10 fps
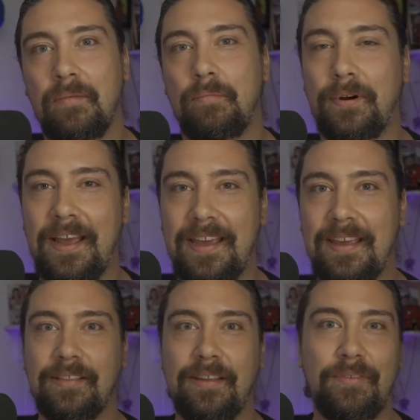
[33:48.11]
Bray,
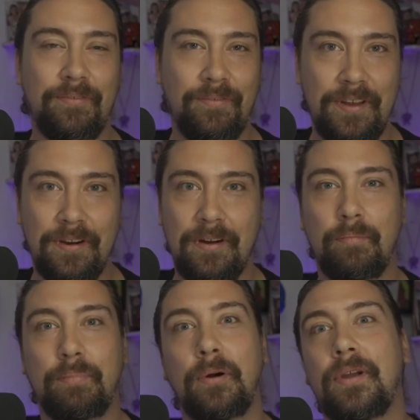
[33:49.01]
Live in Fear,
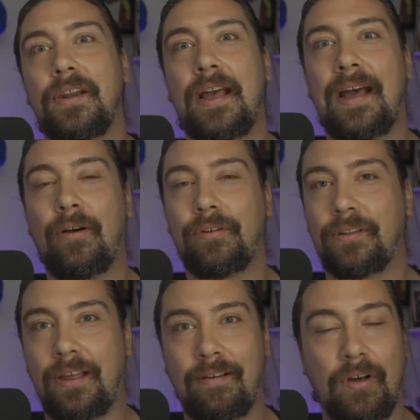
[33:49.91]
Broken Out in
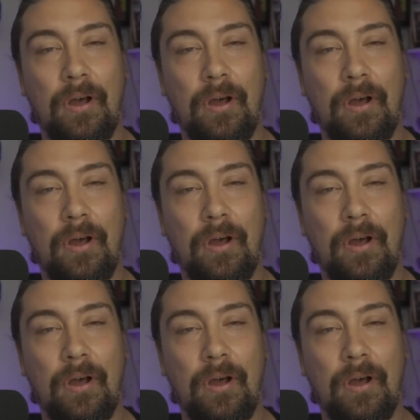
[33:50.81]
Love,